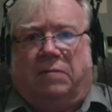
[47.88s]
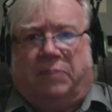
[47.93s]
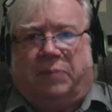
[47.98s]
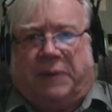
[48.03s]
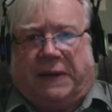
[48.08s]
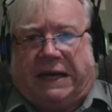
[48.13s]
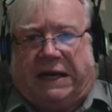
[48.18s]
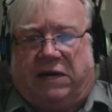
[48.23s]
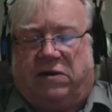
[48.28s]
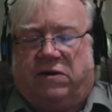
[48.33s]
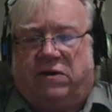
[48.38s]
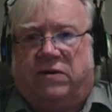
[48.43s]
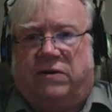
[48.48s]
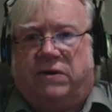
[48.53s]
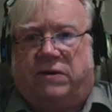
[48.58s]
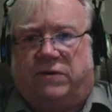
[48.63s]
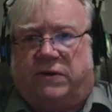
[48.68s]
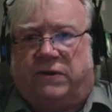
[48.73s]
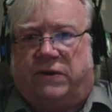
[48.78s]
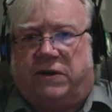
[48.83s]

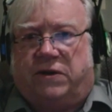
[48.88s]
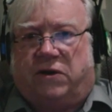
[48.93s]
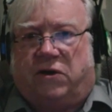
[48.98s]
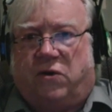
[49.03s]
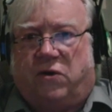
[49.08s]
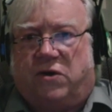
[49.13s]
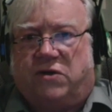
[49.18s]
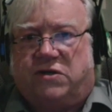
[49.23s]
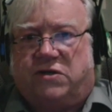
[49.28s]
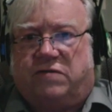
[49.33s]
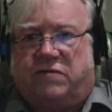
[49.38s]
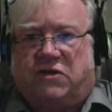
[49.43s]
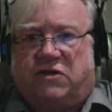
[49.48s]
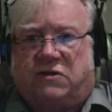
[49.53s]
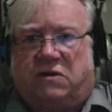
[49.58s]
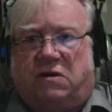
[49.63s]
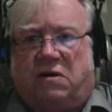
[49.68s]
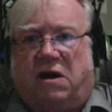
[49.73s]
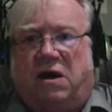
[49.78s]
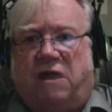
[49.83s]
Peter, during the course of his
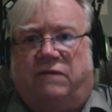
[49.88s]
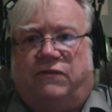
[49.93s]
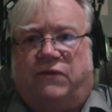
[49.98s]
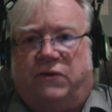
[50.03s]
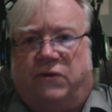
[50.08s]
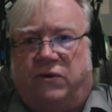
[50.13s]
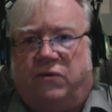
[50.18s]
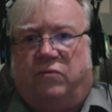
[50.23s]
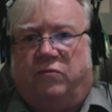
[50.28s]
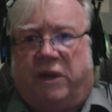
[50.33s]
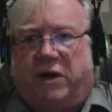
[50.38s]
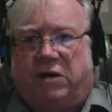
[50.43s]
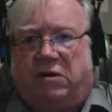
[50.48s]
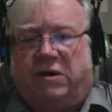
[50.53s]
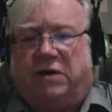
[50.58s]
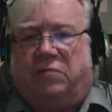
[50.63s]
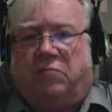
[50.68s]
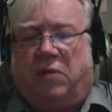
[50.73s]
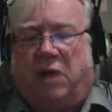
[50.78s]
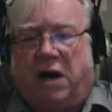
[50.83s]
life, knew
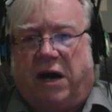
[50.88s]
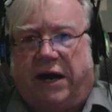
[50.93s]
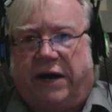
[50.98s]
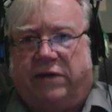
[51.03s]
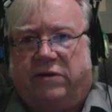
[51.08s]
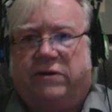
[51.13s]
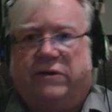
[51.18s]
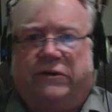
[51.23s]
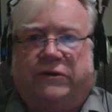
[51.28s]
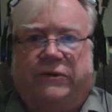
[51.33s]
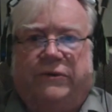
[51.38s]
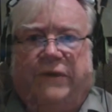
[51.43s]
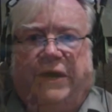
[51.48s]
Mary Meyer, who